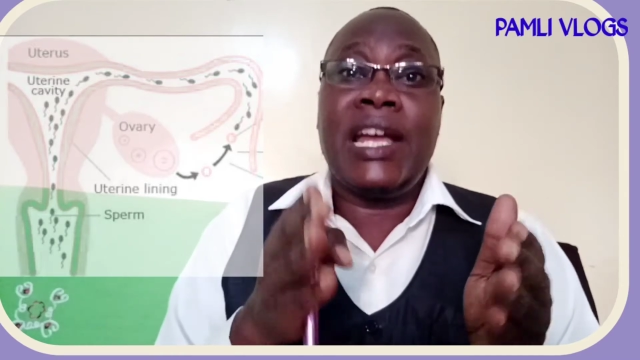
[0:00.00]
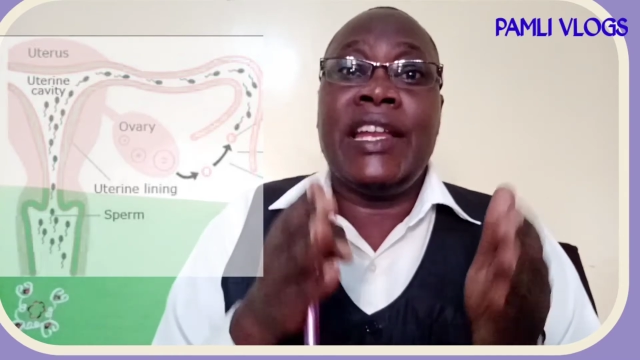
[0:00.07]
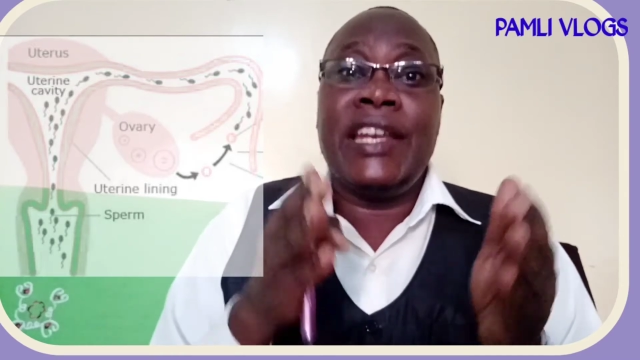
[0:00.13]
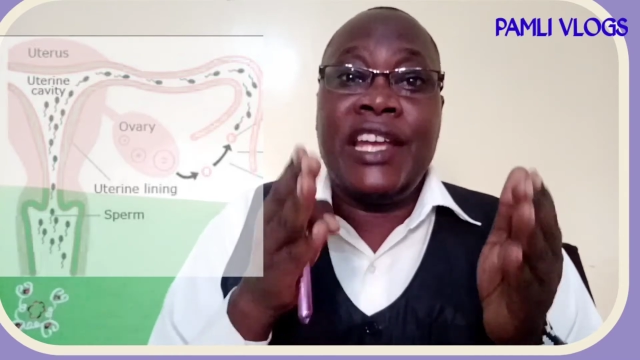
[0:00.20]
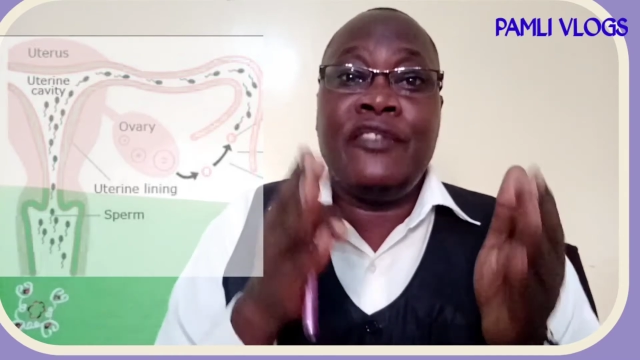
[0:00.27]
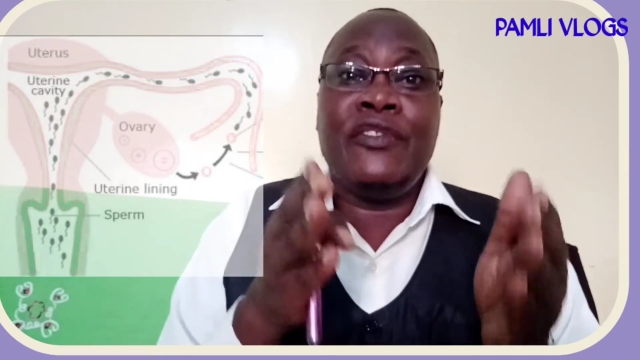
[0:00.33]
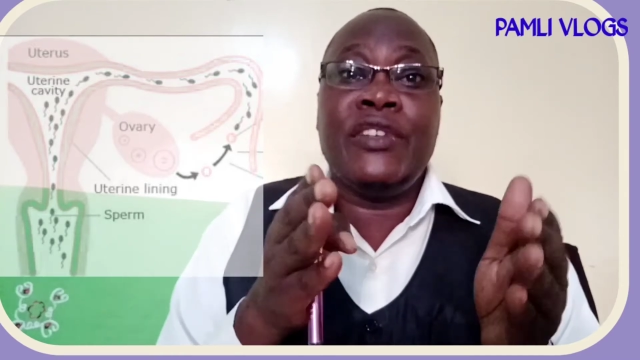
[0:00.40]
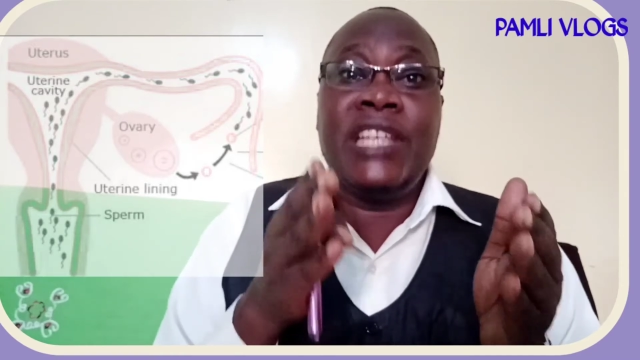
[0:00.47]

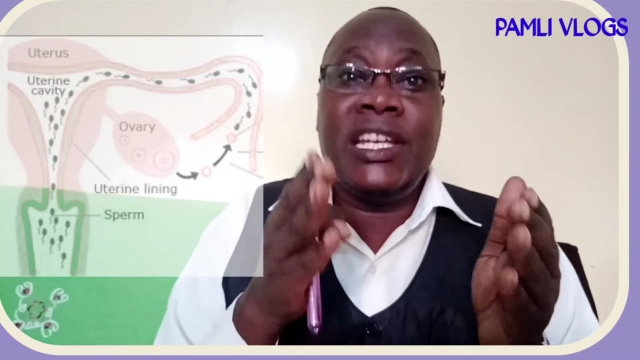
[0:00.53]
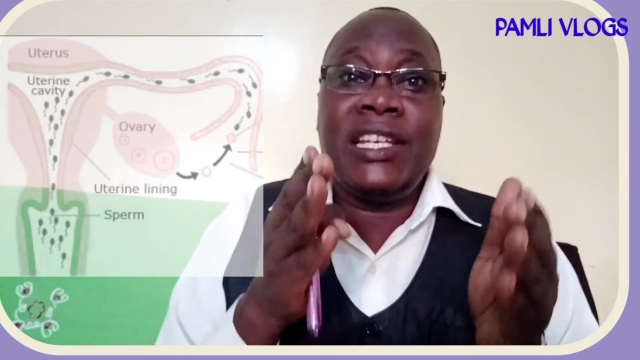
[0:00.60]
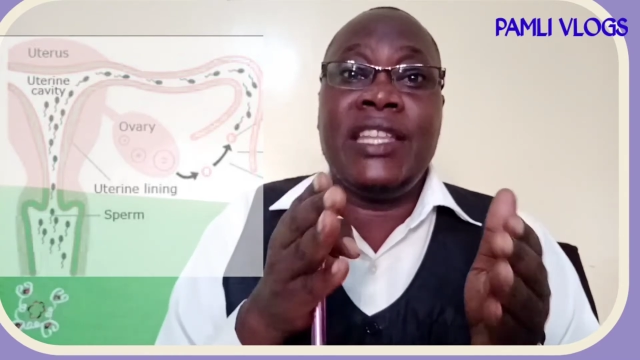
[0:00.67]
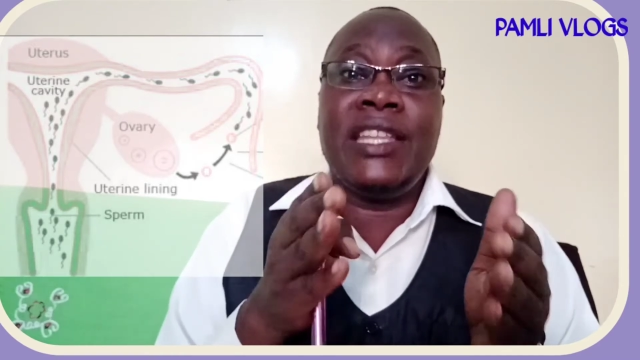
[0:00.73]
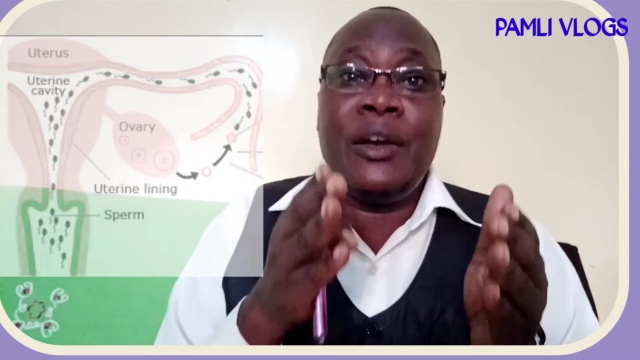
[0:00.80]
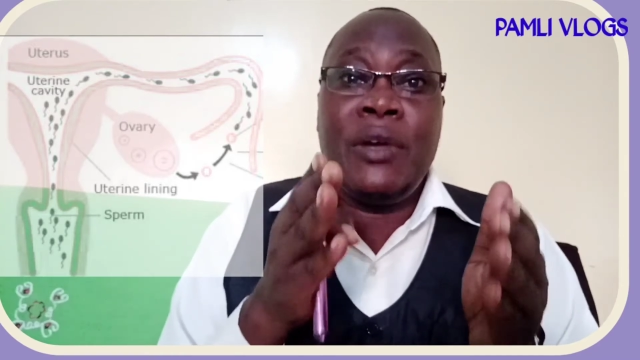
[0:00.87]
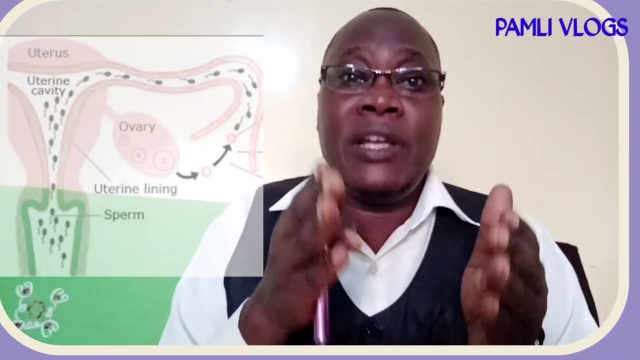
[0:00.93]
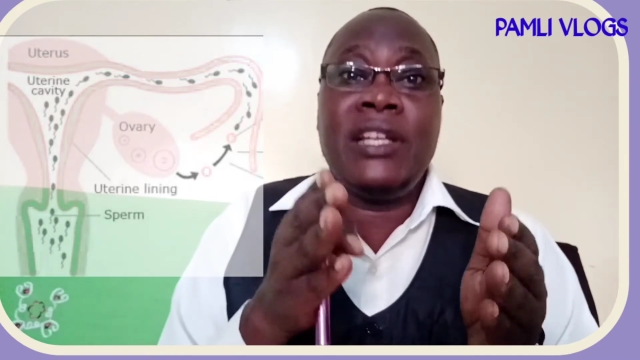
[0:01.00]
and
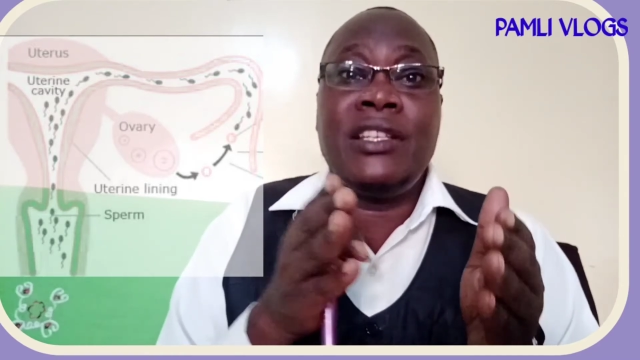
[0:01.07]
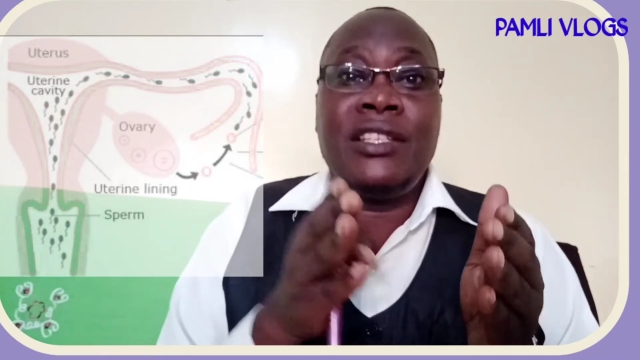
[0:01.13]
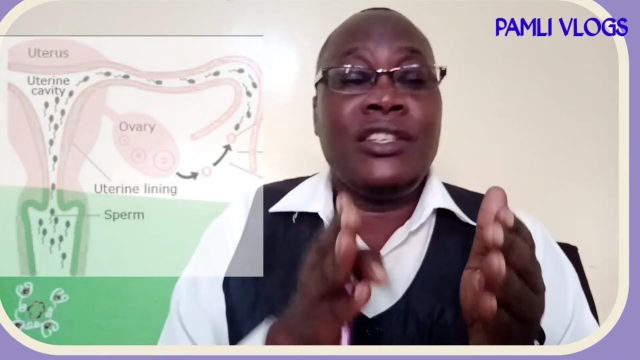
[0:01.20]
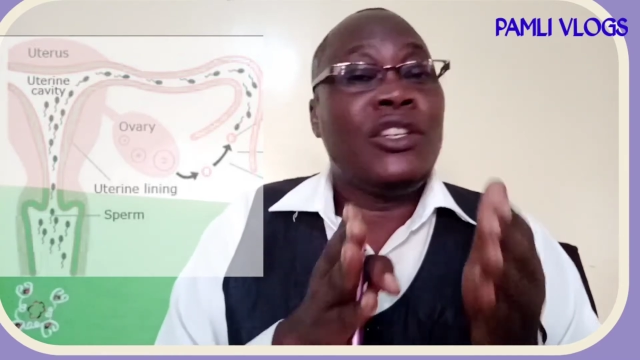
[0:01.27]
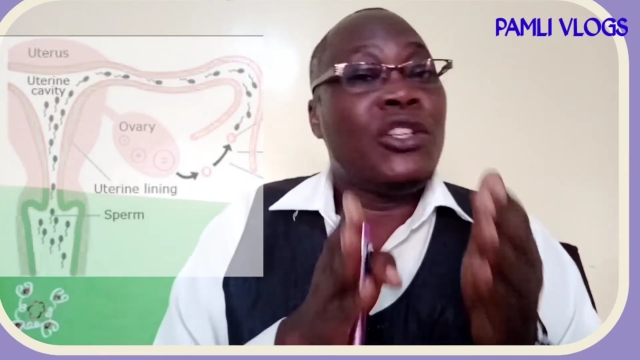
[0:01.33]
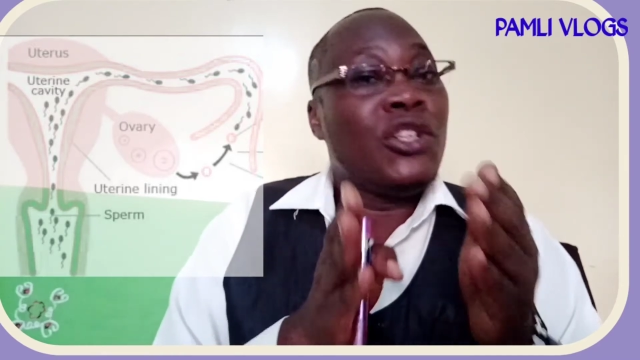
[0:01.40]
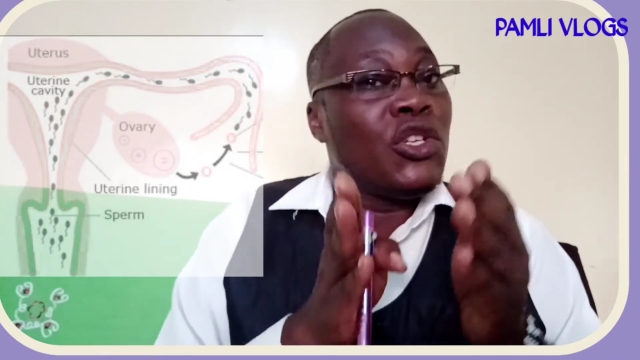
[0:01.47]
navigate their ways